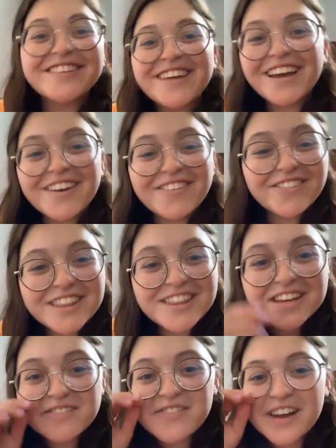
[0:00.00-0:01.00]

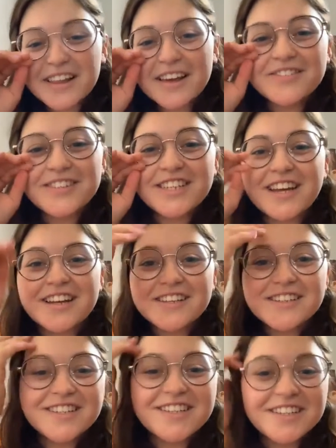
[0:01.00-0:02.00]
everything in my life
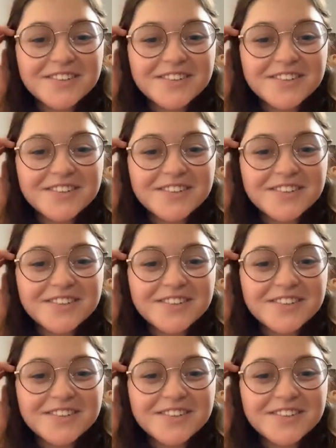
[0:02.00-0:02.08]
changed.